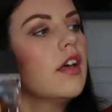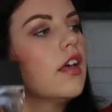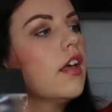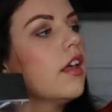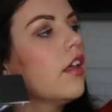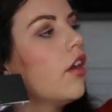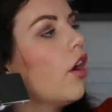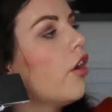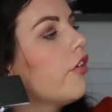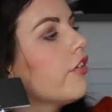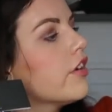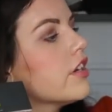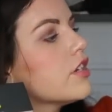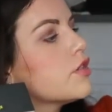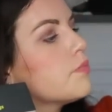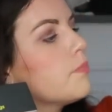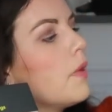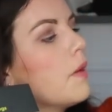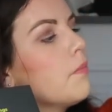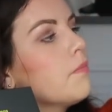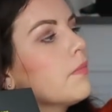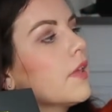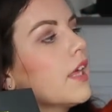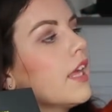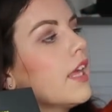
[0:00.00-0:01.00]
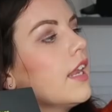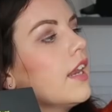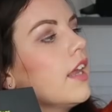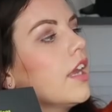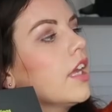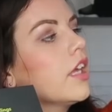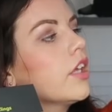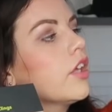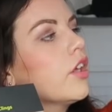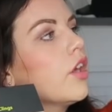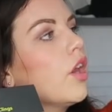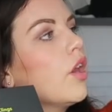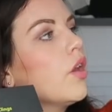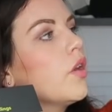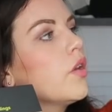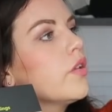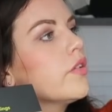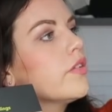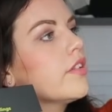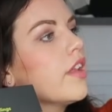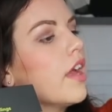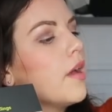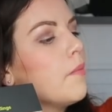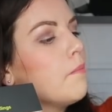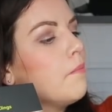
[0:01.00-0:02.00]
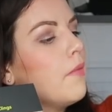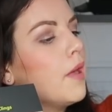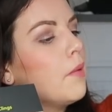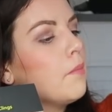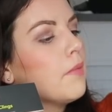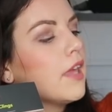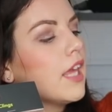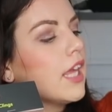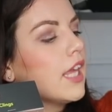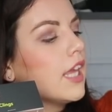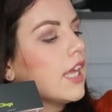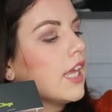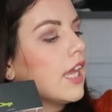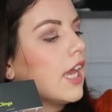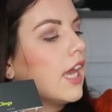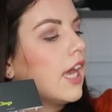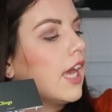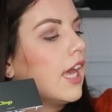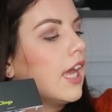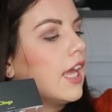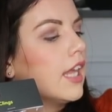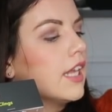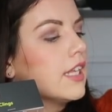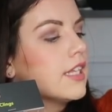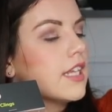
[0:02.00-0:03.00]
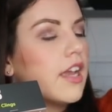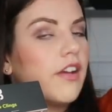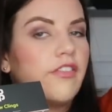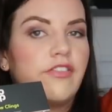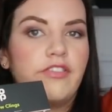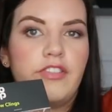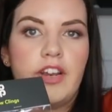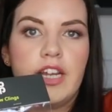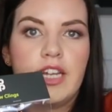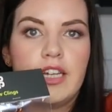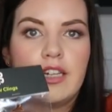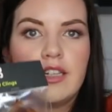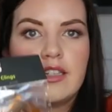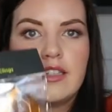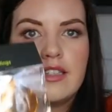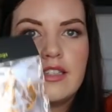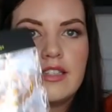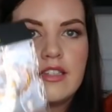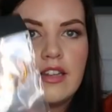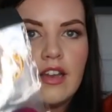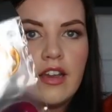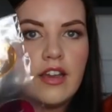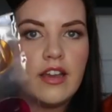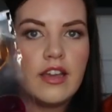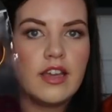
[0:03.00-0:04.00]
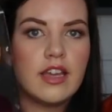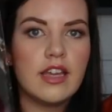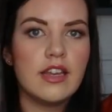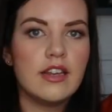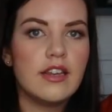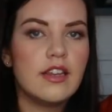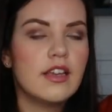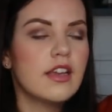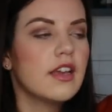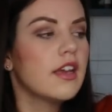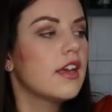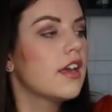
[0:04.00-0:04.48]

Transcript: an orange pumpkin, a ghost, a mummy and a Frankenstein,